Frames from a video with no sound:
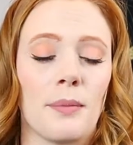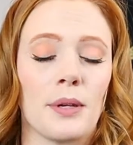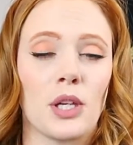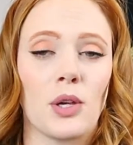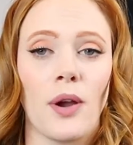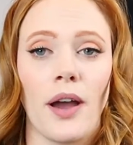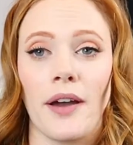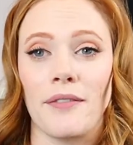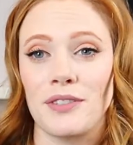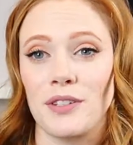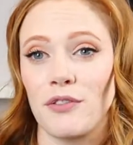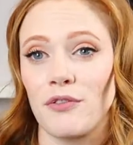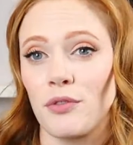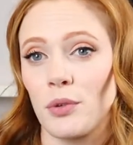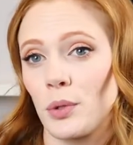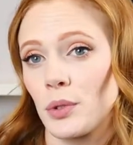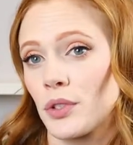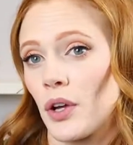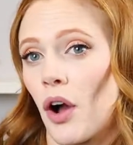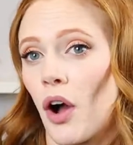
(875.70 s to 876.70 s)
You have to
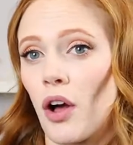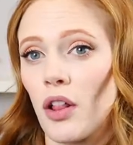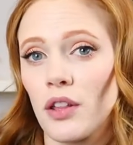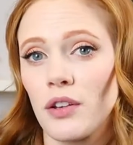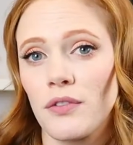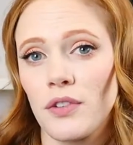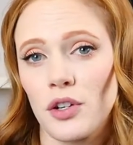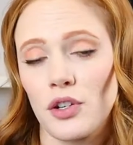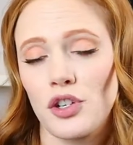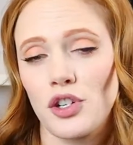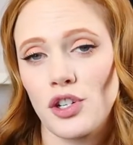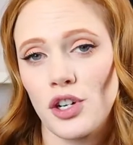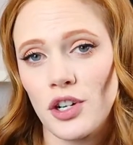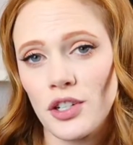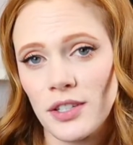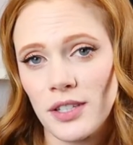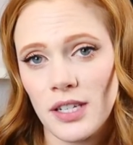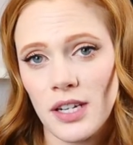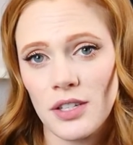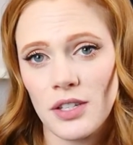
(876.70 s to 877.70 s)
fold all of your
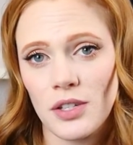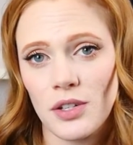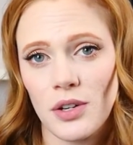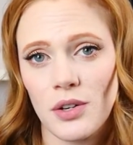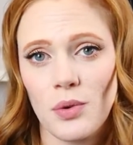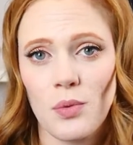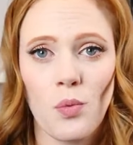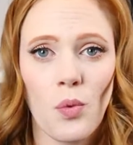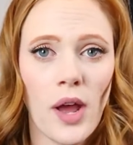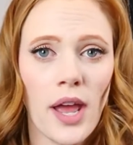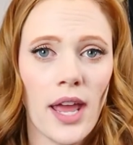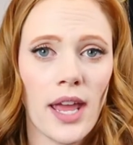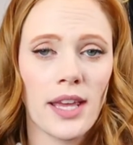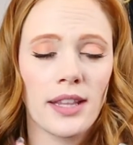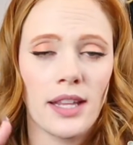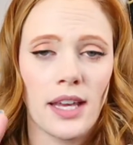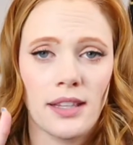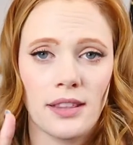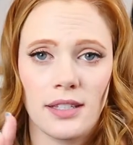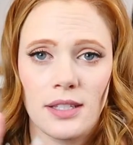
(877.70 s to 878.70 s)
shirts in a certain
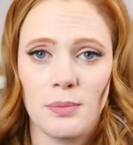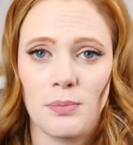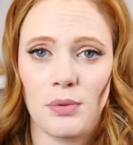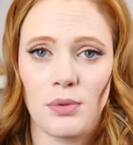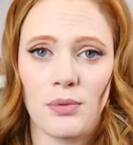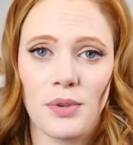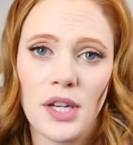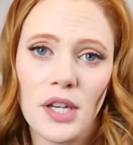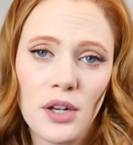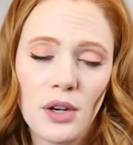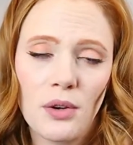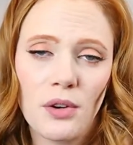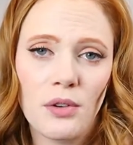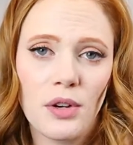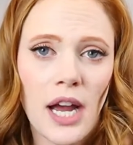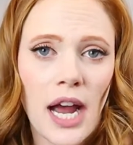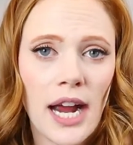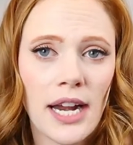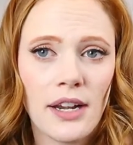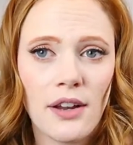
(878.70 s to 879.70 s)
way, like this
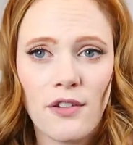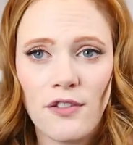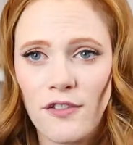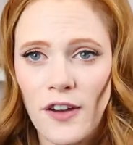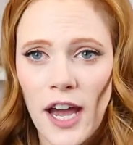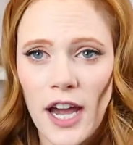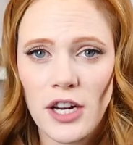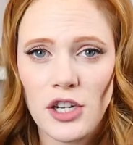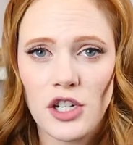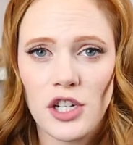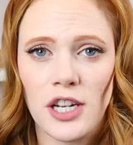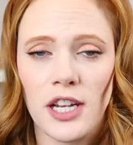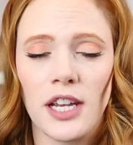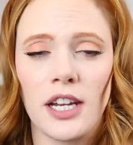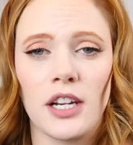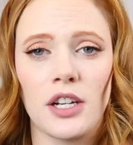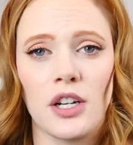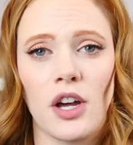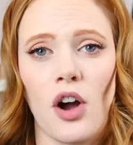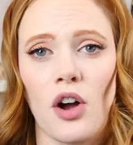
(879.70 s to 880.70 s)
burrito kind of
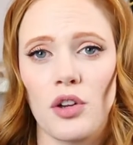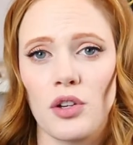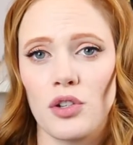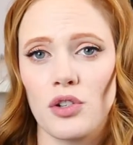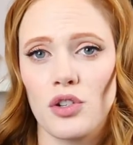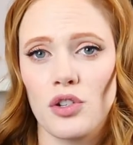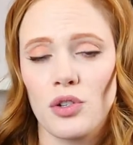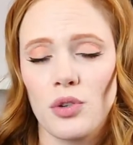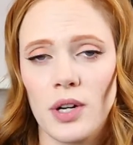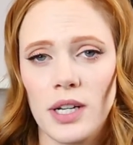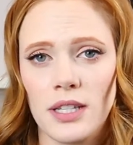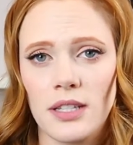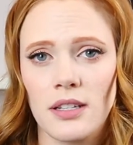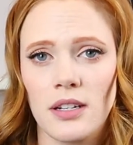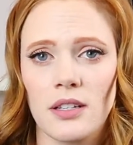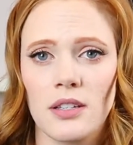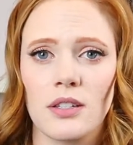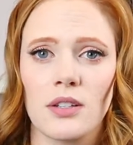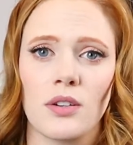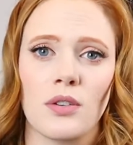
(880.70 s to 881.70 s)
fashion, and all your shorts
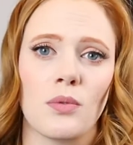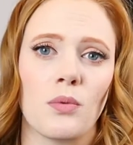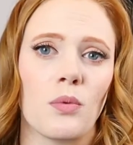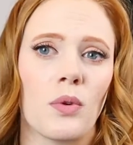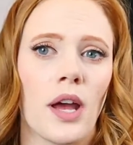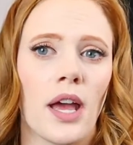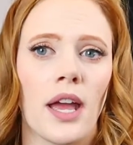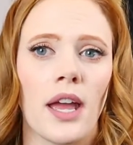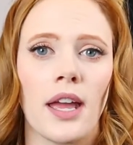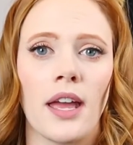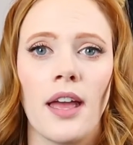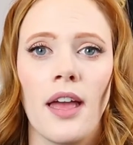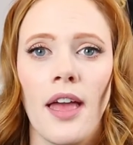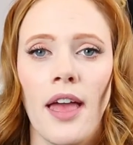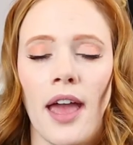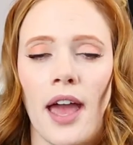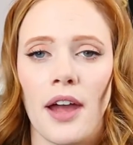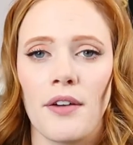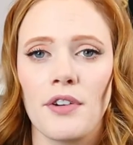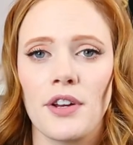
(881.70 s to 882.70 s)
in a certain way.
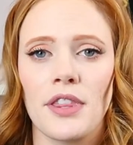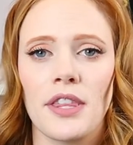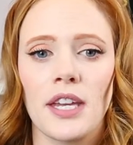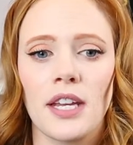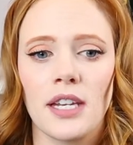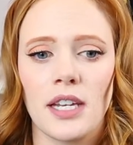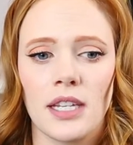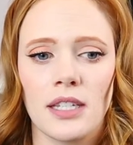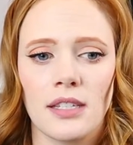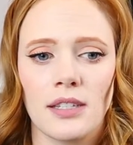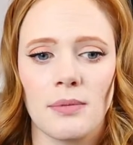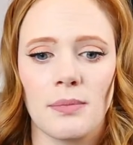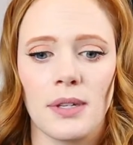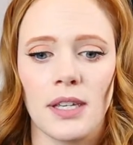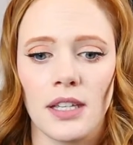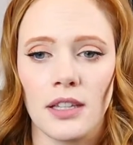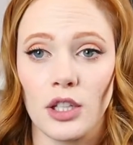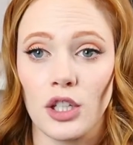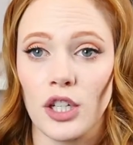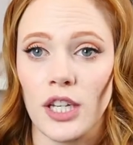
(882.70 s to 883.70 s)
Everything needs to
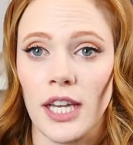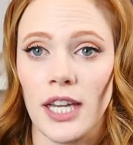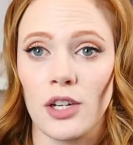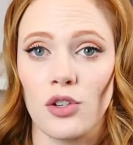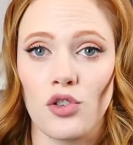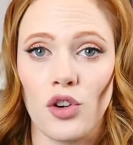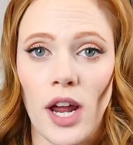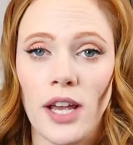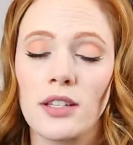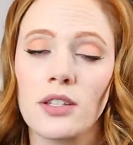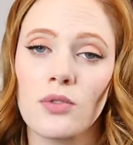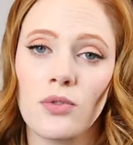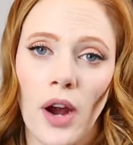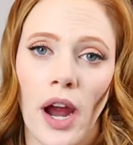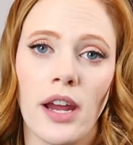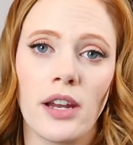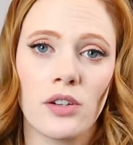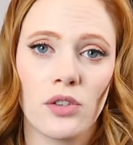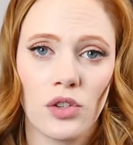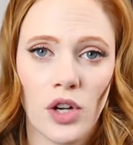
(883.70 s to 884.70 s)
be looking dress
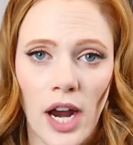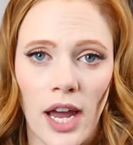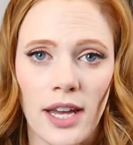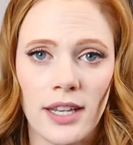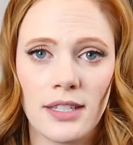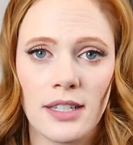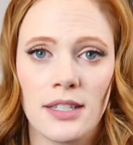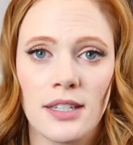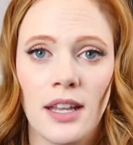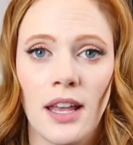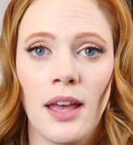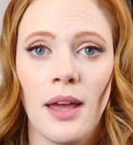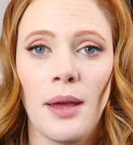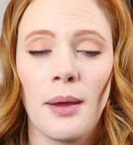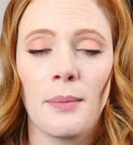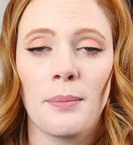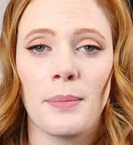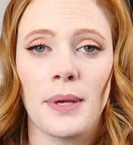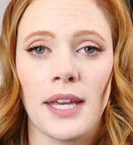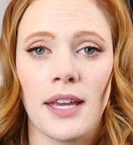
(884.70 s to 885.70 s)
right dress,
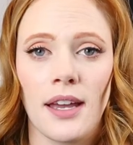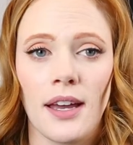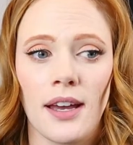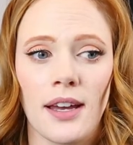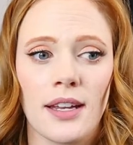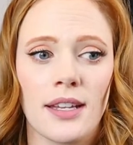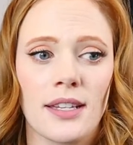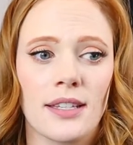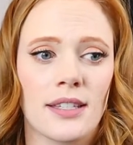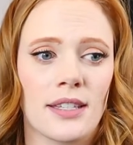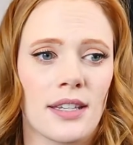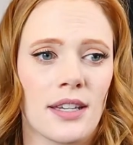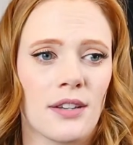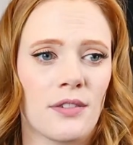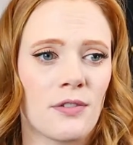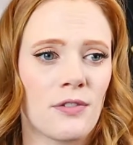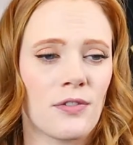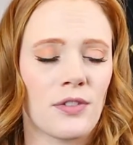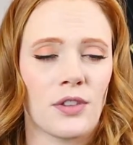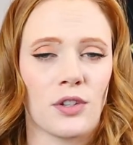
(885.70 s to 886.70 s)
because
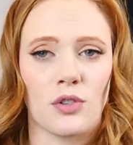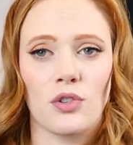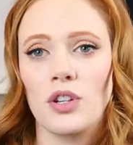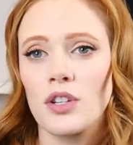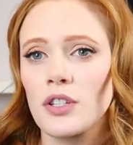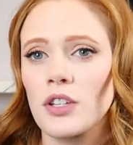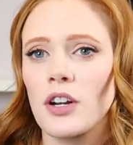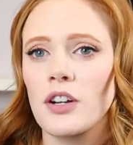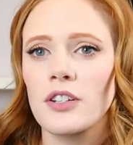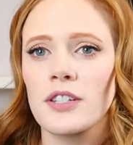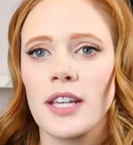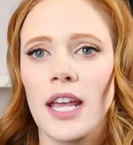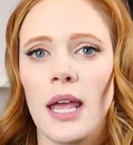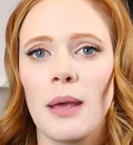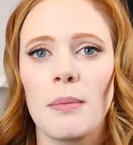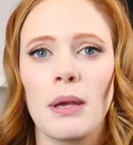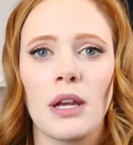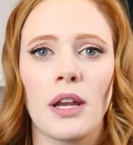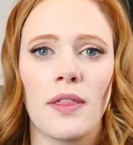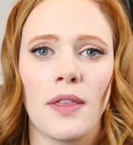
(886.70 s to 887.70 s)
if the drill sergeants
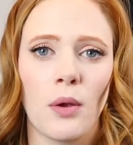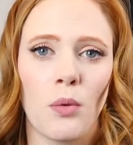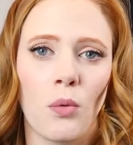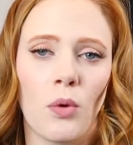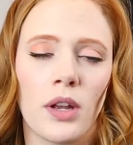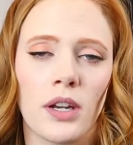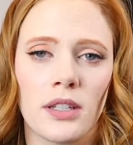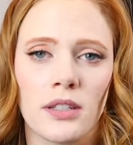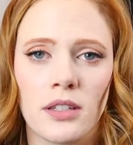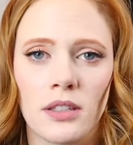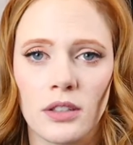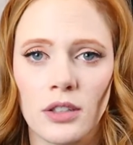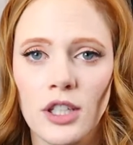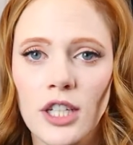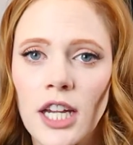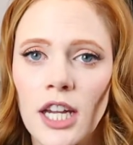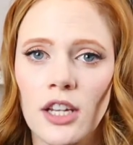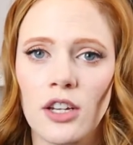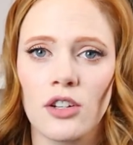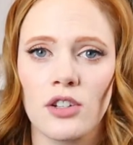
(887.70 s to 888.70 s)
came in and they wanted to
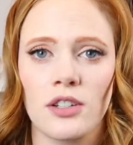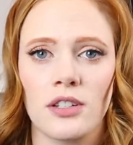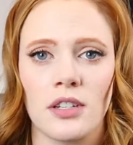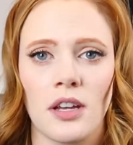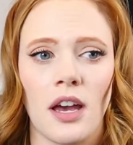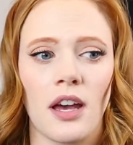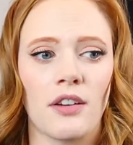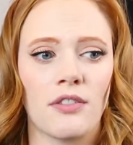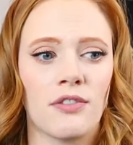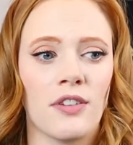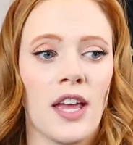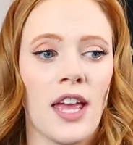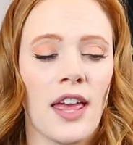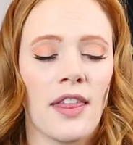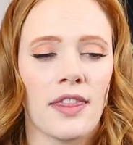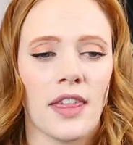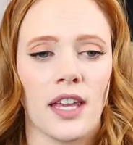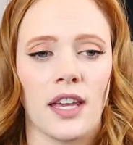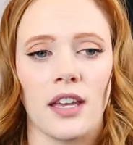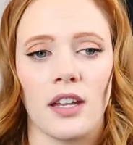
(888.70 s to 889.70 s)
look at your stuff,
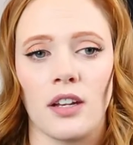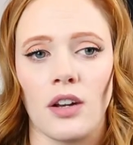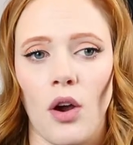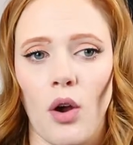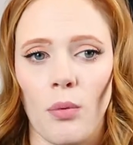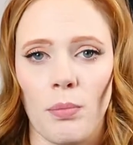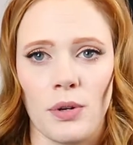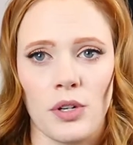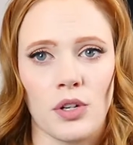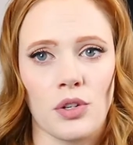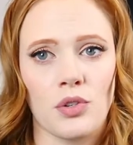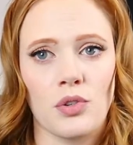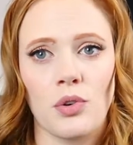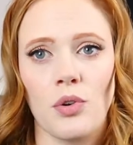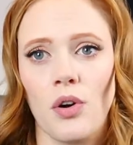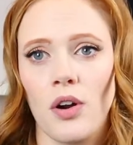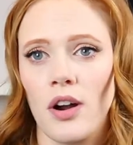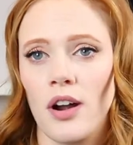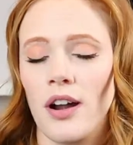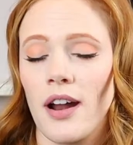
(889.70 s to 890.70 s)
they could open your
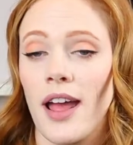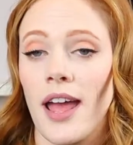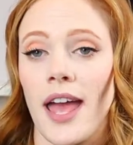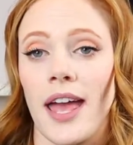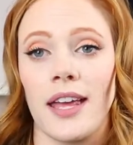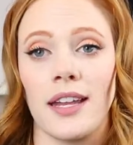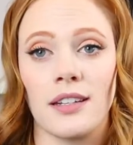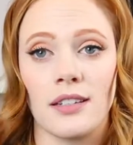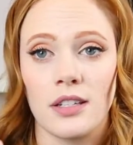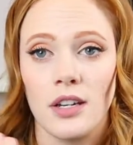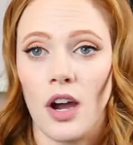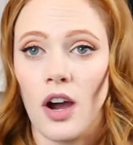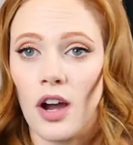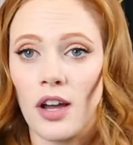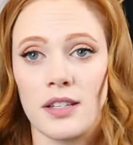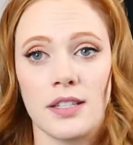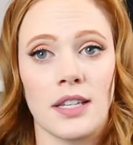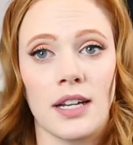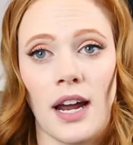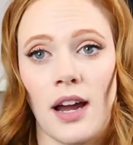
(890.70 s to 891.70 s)
drawer and
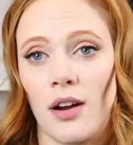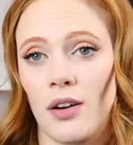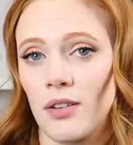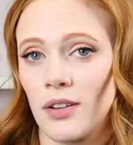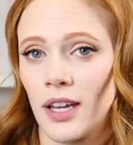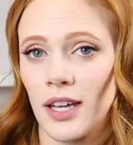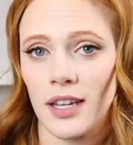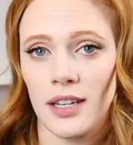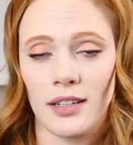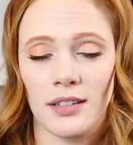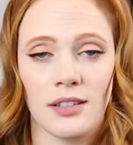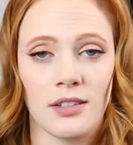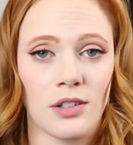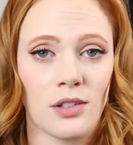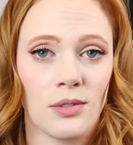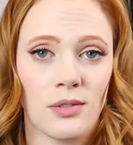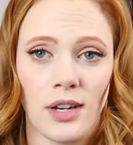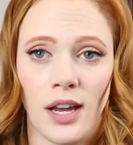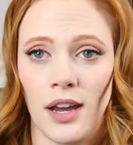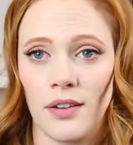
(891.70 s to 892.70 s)
toss it out, and
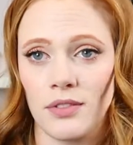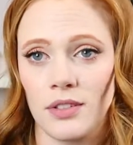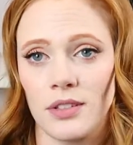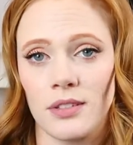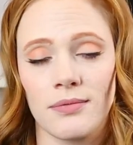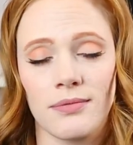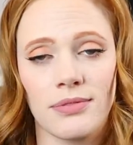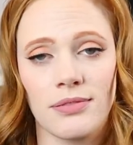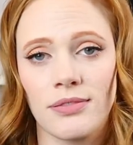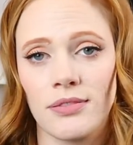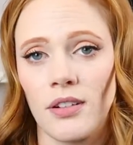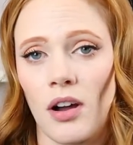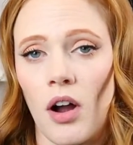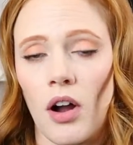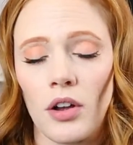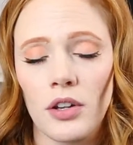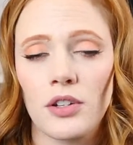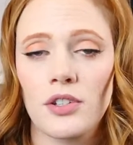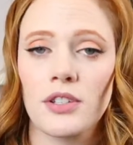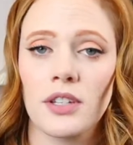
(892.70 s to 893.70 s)
you'd have to,
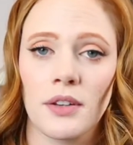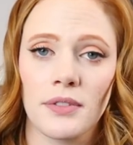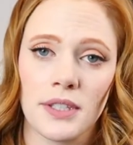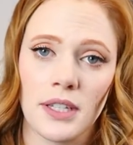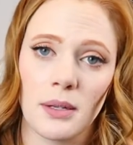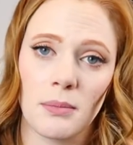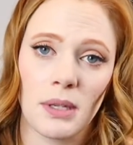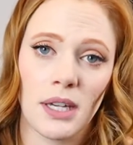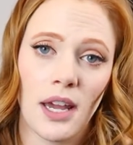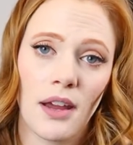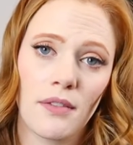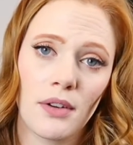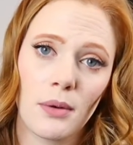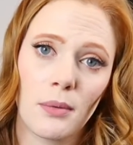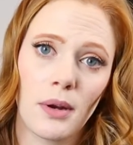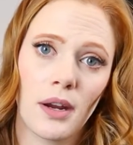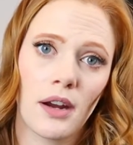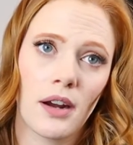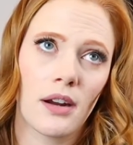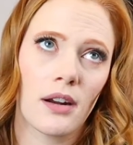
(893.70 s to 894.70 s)
all your stuff's gonna be
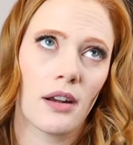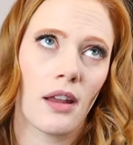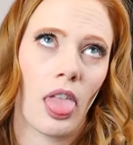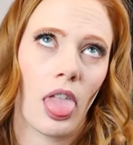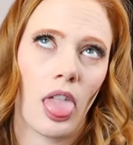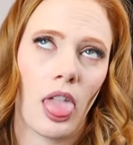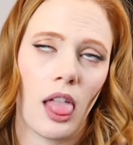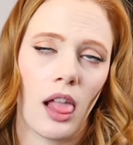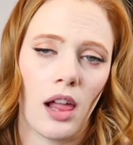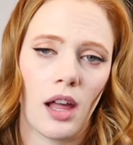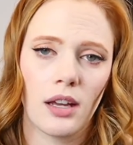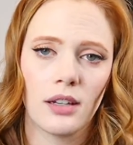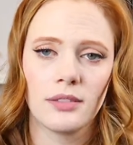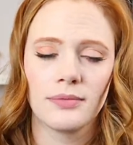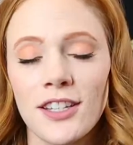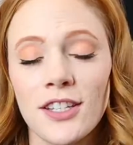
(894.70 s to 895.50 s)
everywhere, and ugh.